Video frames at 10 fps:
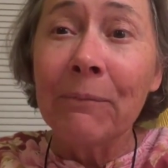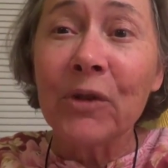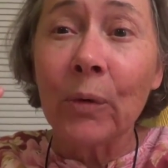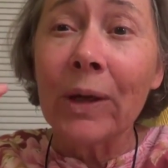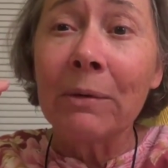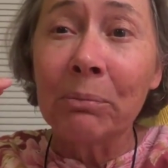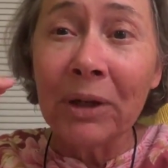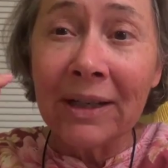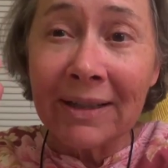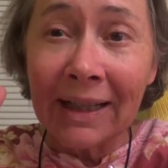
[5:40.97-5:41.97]
So it
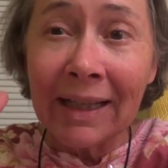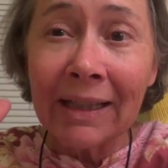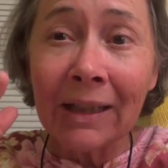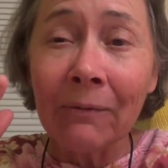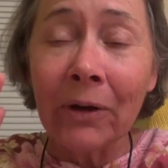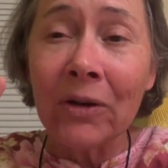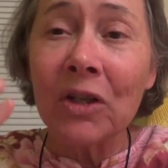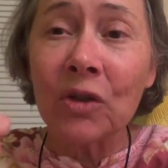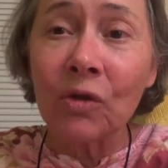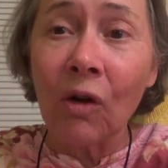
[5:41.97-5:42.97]
brings in the very
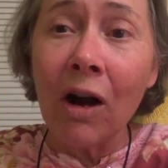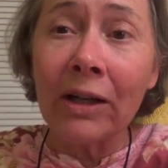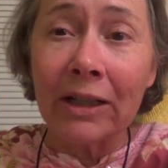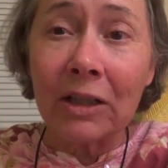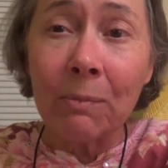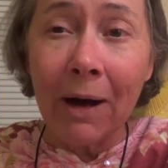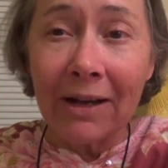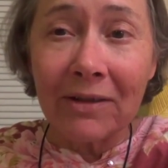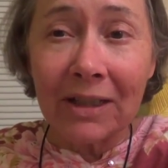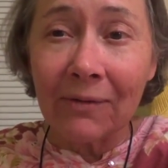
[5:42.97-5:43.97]
strongest
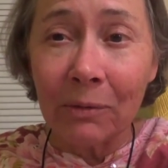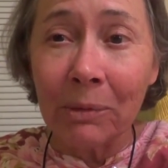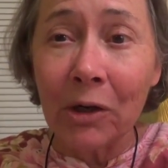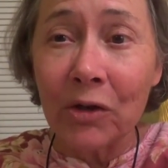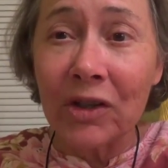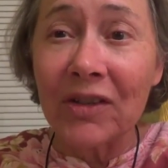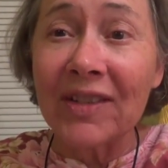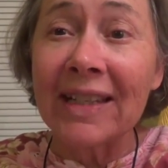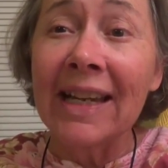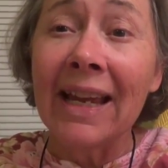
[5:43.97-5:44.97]
positive
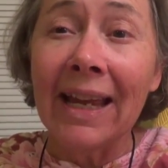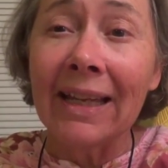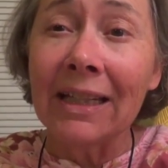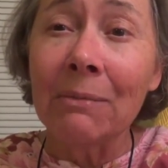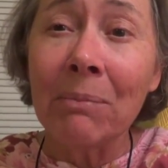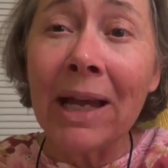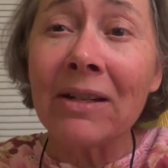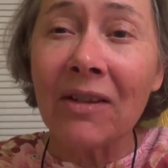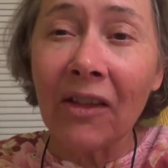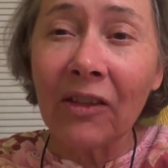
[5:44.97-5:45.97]
emotions, and it
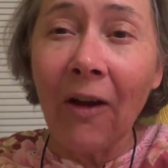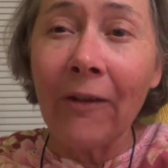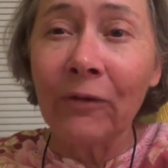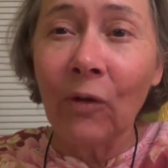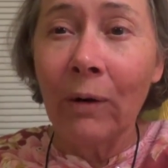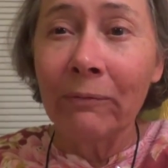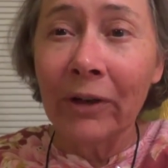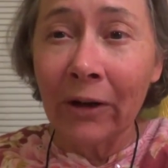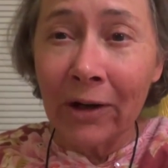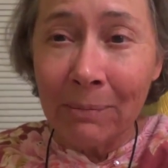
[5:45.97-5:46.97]
makes the thought form
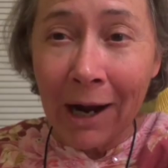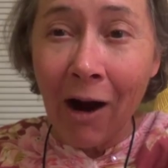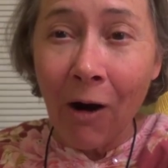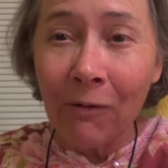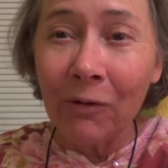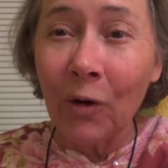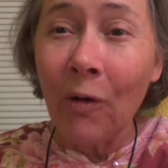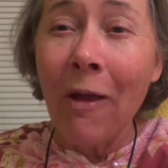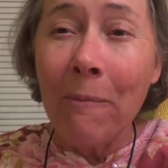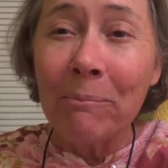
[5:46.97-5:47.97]
very powerful,
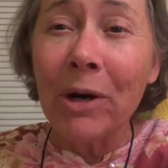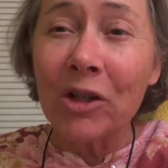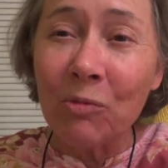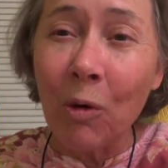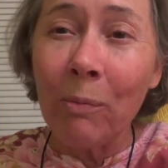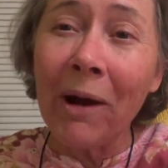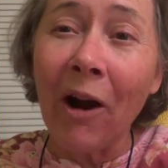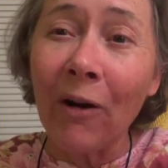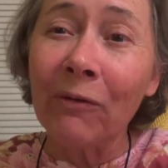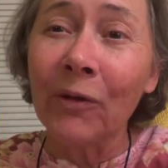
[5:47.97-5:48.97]
much more
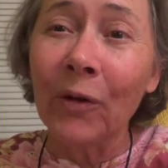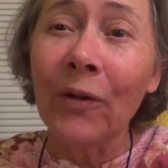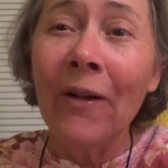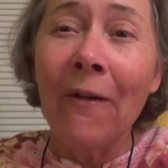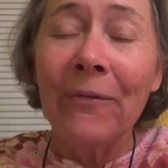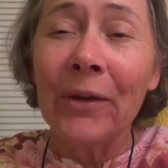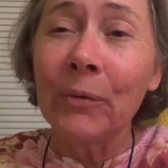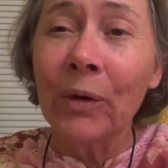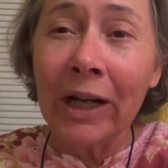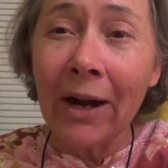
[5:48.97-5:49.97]
powerful than
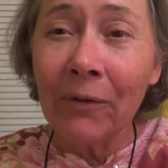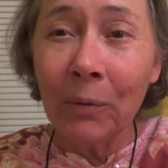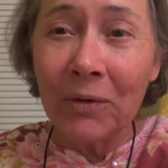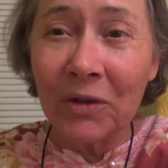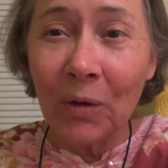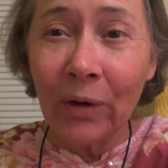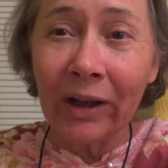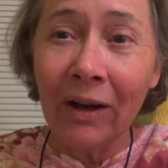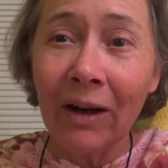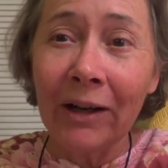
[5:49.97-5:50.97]
whatever was
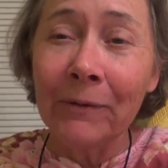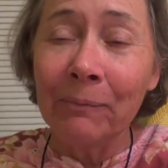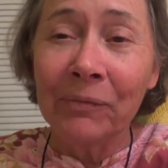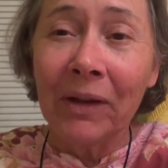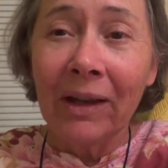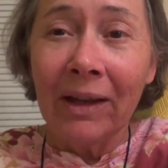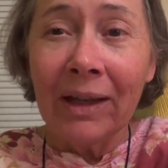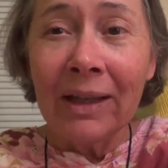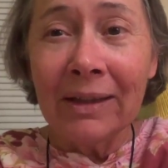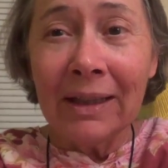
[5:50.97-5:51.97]
going on
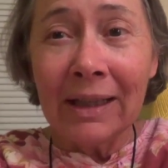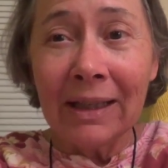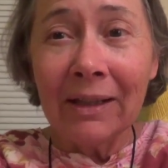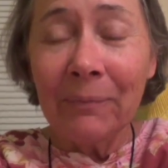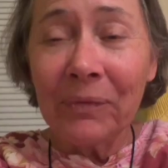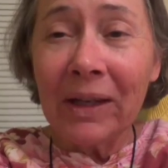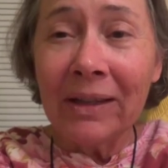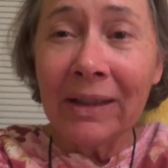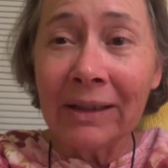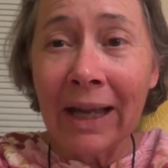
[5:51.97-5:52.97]
in the
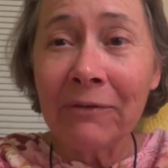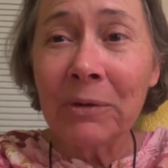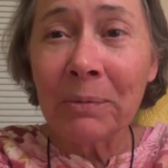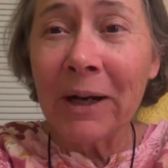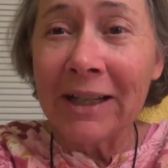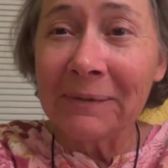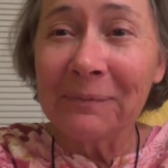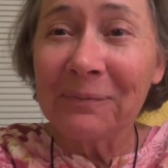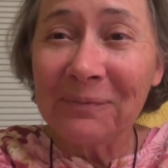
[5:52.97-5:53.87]
left brain.